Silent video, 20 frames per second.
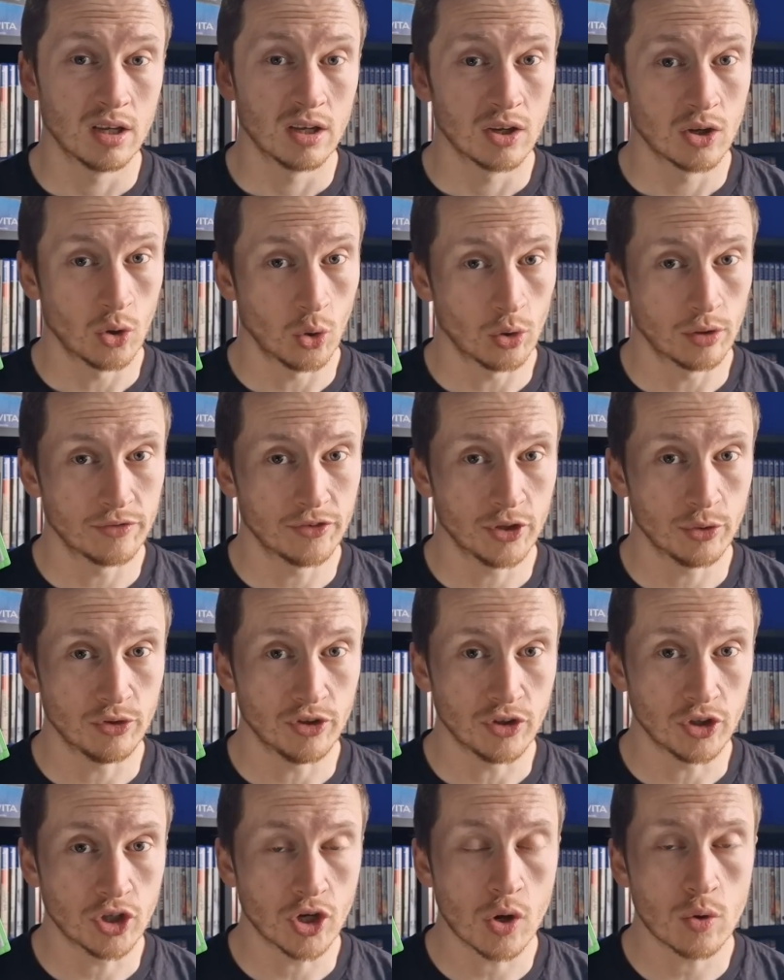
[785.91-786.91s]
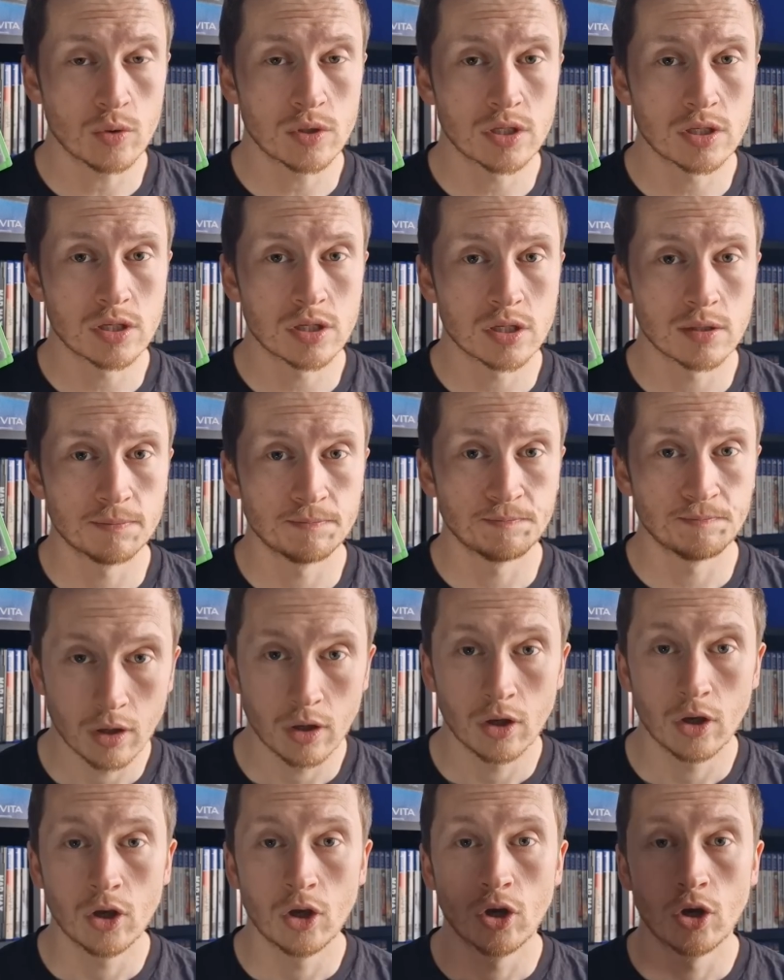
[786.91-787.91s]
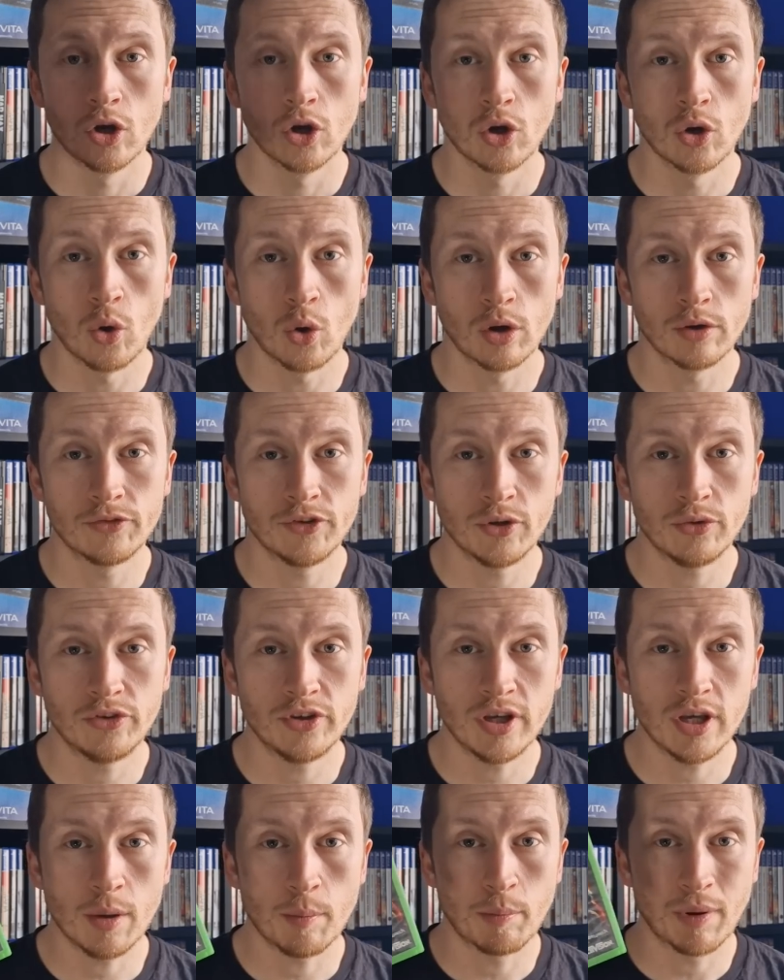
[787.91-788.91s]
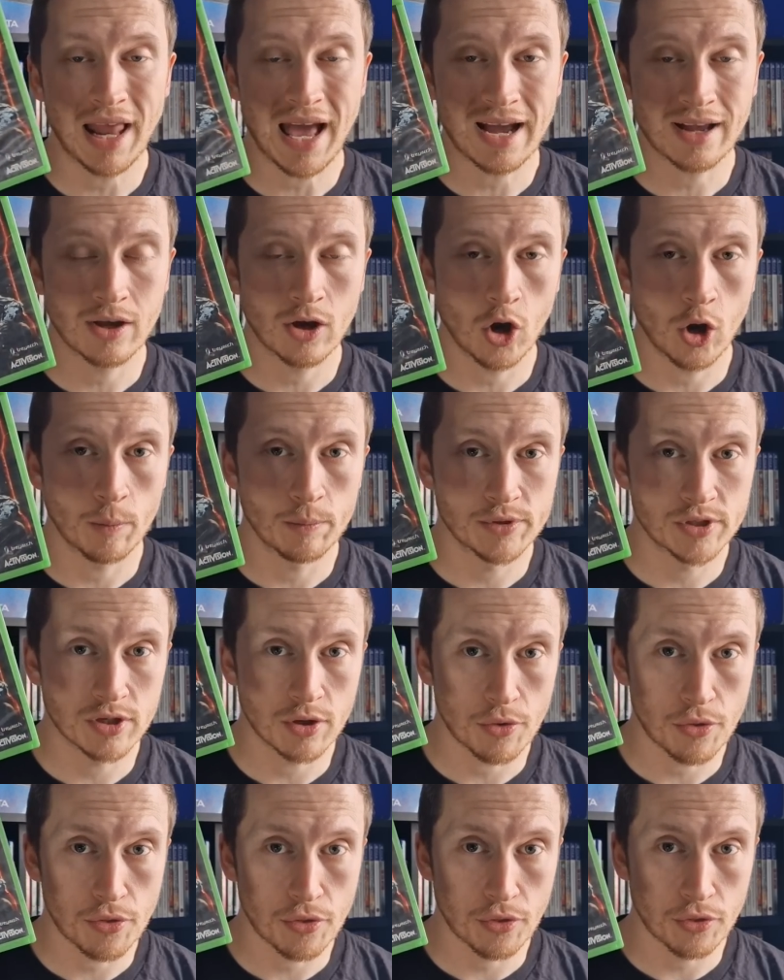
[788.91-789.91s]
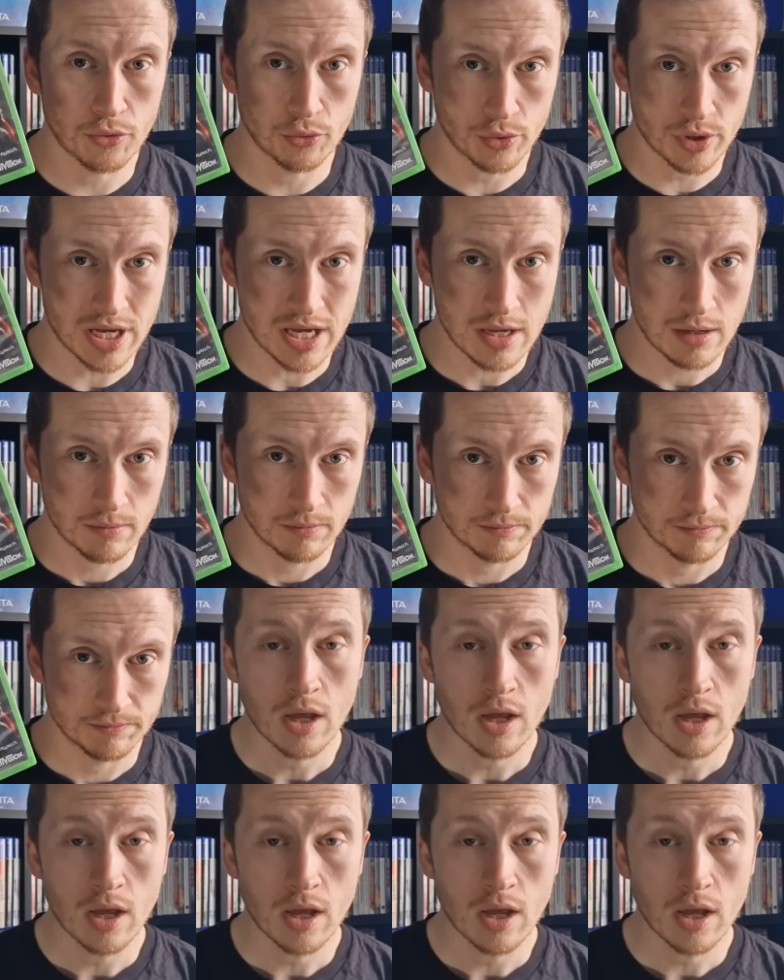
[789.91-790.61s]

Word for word: Call of Duty Ghosts, Call of Duty Black Ops three,